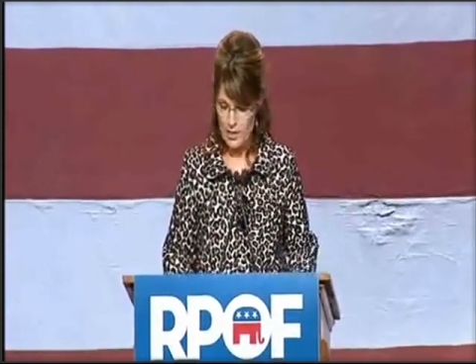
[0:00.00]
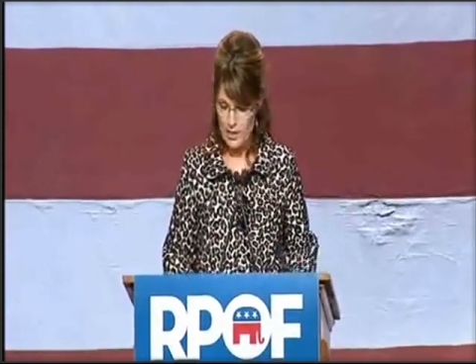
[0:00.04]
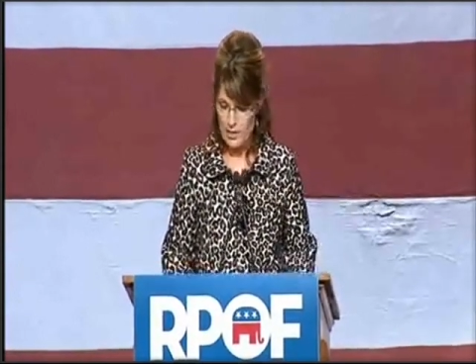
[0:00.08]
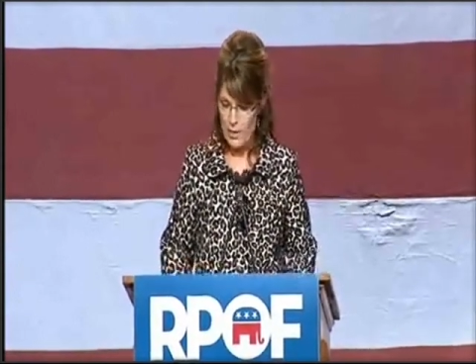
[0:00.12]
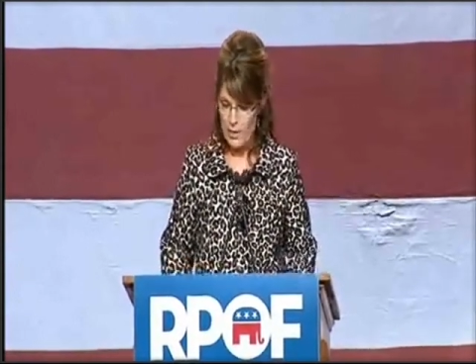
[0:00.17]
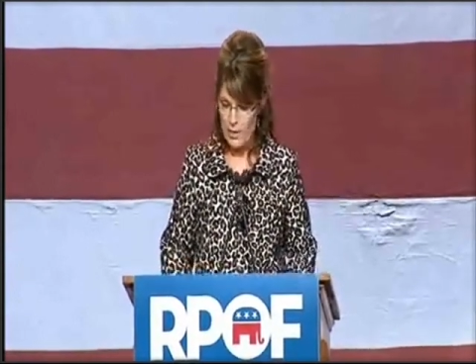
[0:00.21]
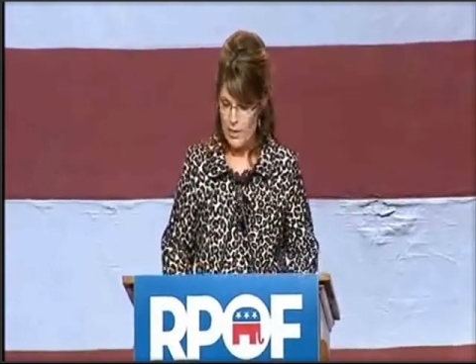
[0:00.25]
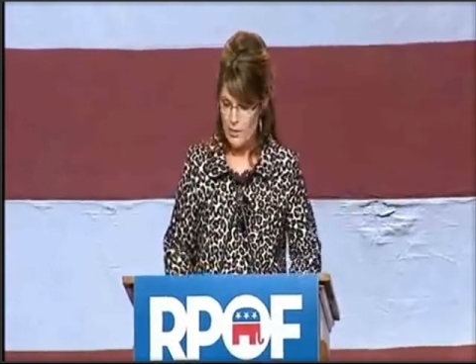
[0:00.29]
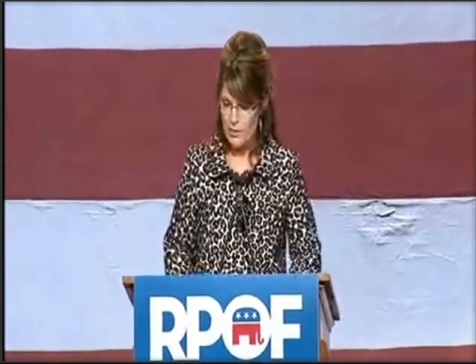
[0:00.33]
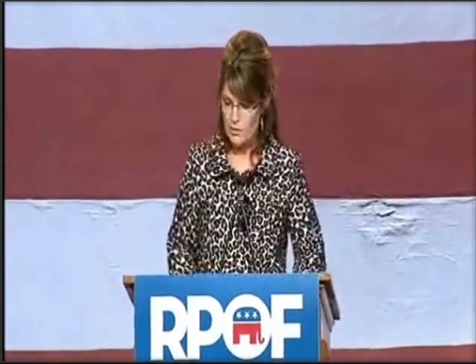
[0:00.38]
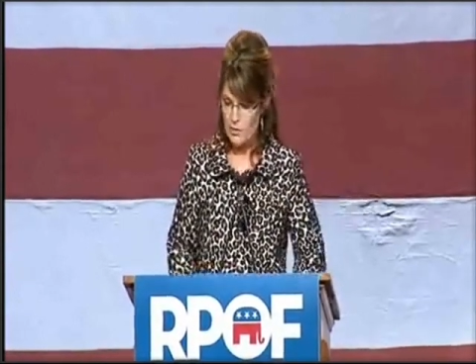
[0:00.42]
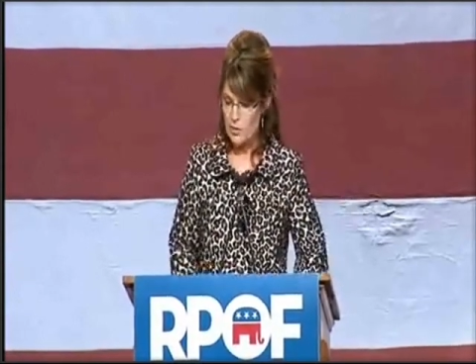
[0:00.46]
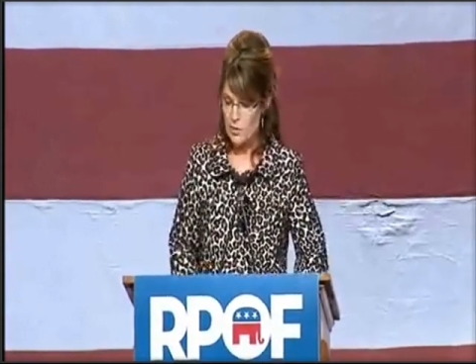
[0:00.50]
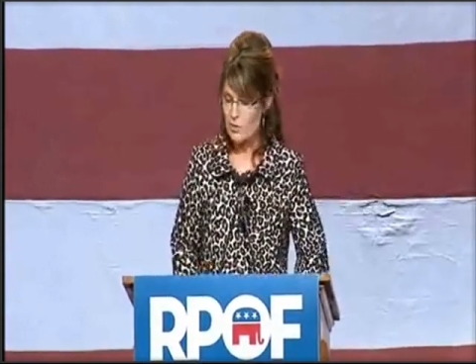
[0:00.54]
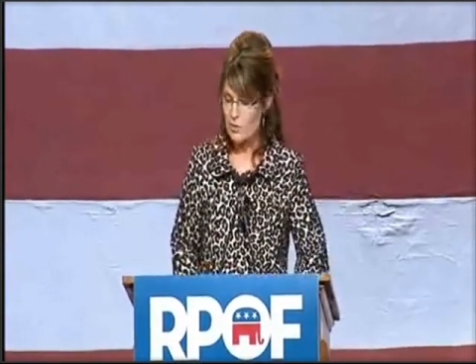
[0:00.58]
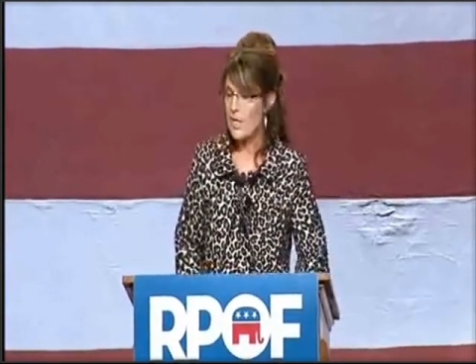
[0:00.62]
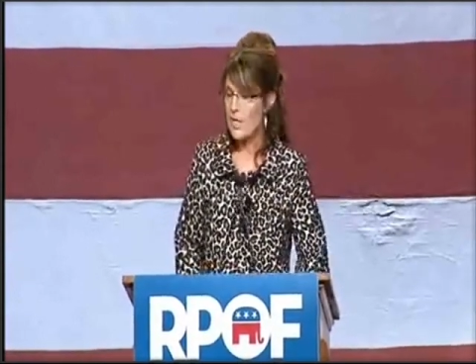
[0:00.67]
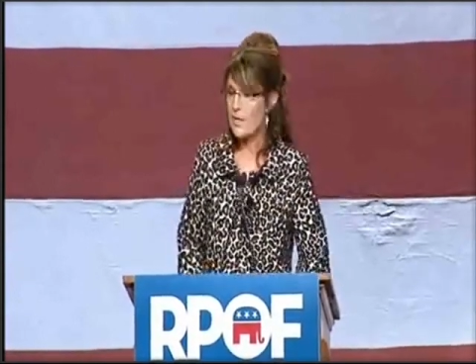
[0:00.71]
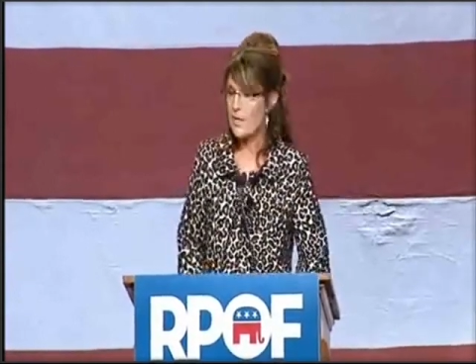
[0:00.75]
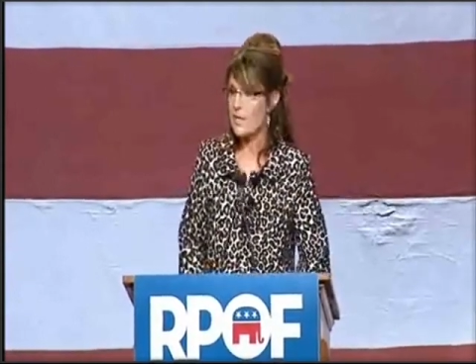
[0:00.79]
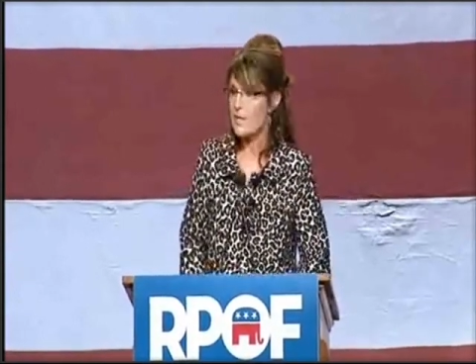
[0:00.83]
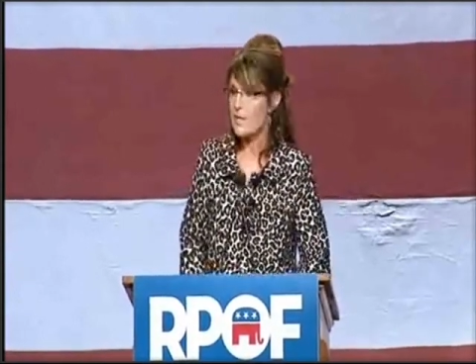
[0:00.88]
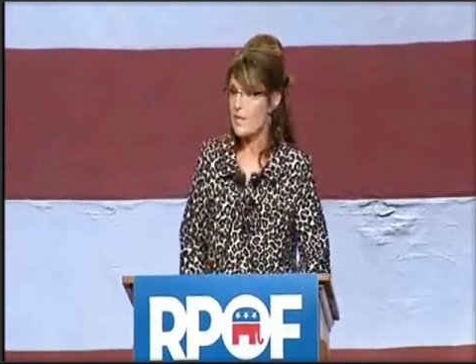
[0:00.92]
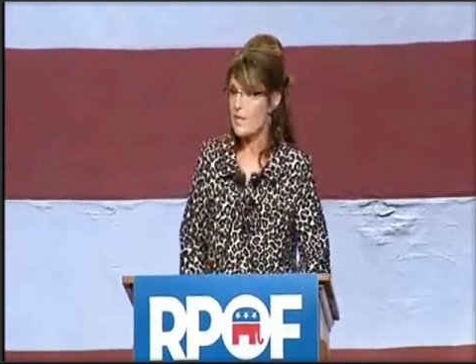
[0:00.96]
by those who
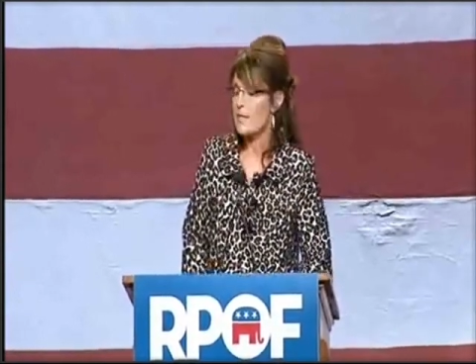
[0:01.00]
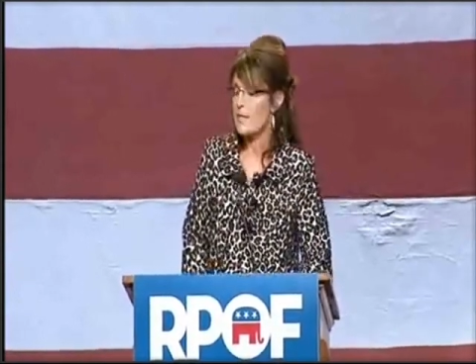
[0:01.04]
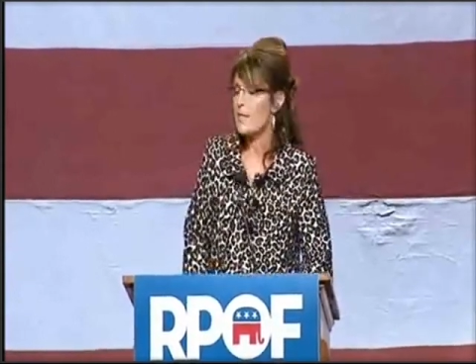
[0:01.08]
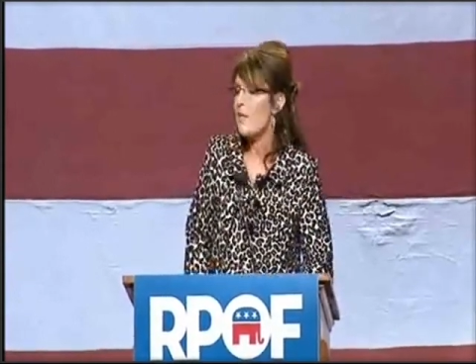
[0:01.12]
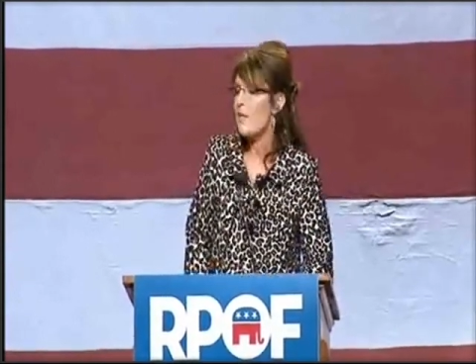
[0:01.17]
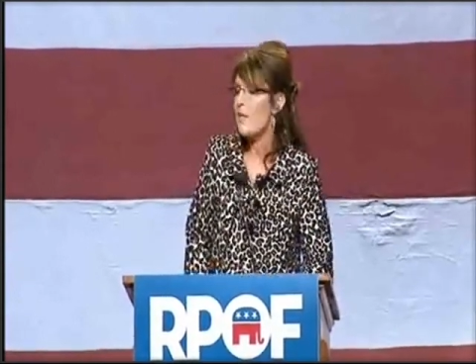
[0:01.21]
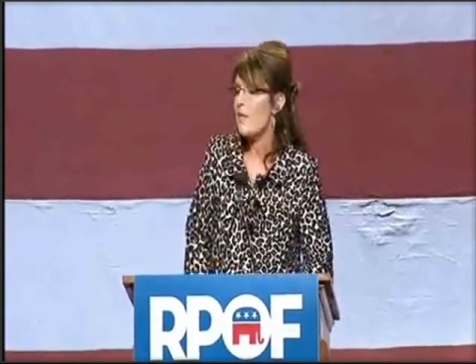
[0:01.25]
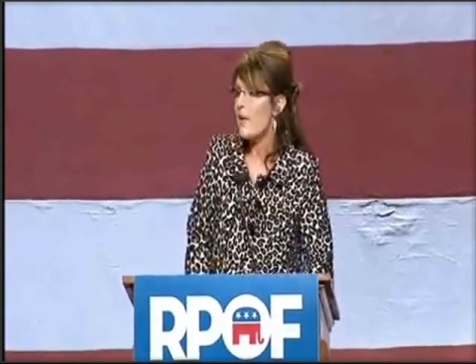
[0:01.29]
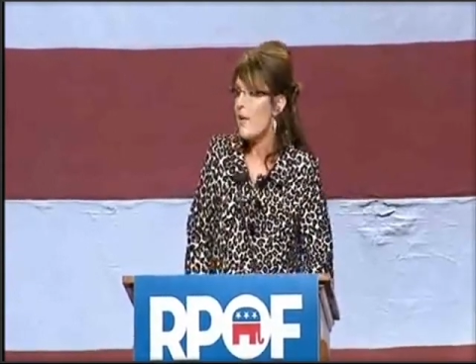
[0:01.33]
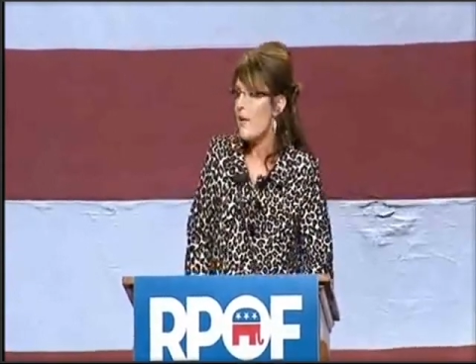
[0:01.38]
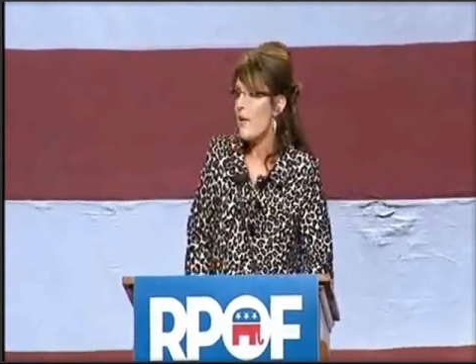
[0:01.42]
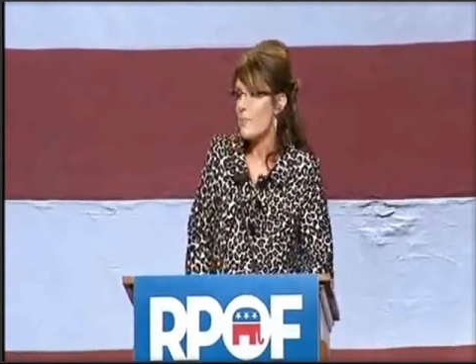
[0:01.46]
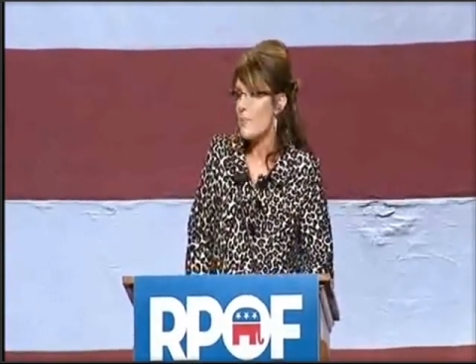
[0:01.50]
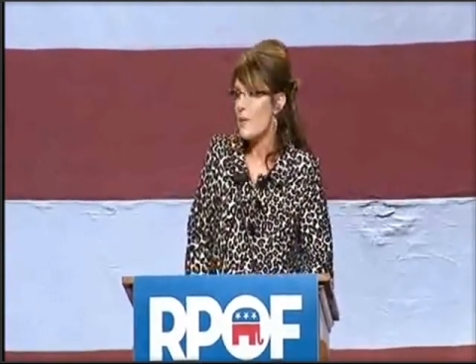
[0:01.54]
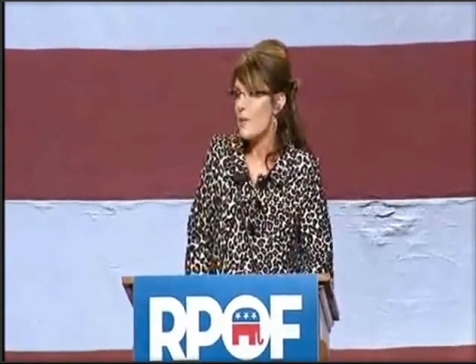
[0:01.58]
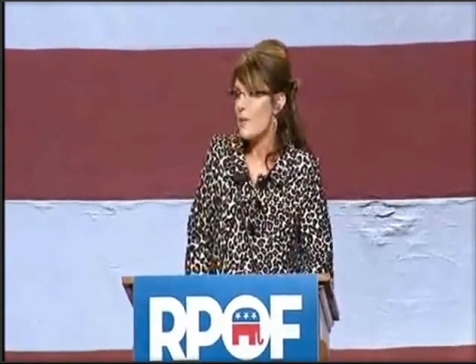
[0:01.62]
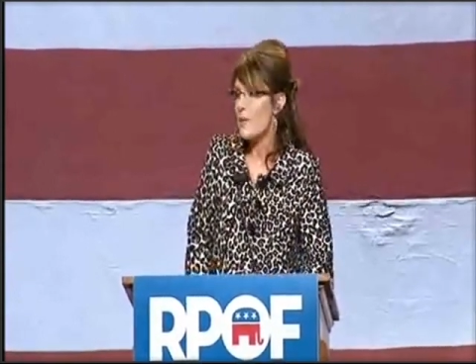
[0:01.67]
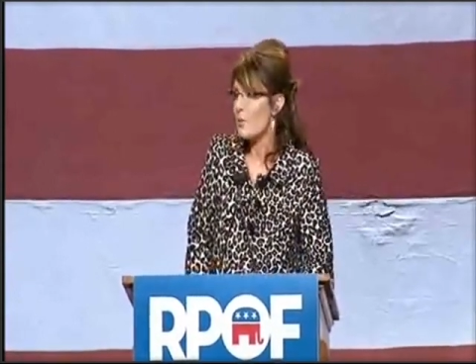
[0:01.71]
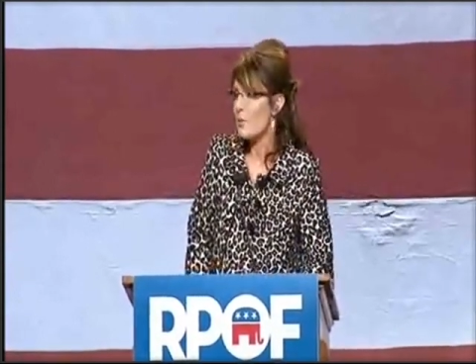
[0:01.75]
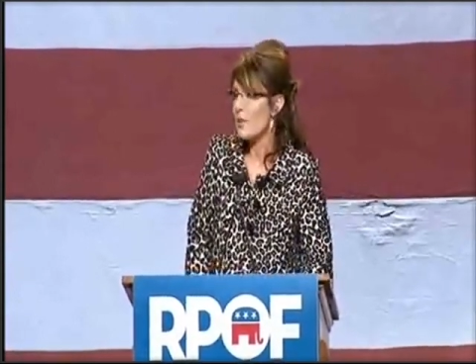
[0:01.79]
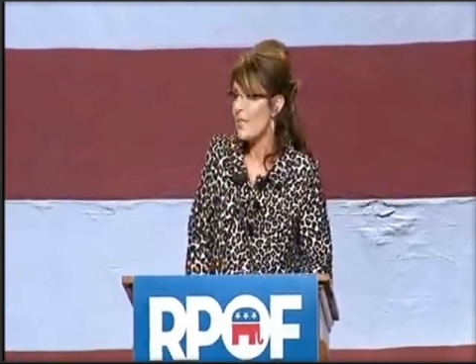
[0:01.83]
tell us that self-government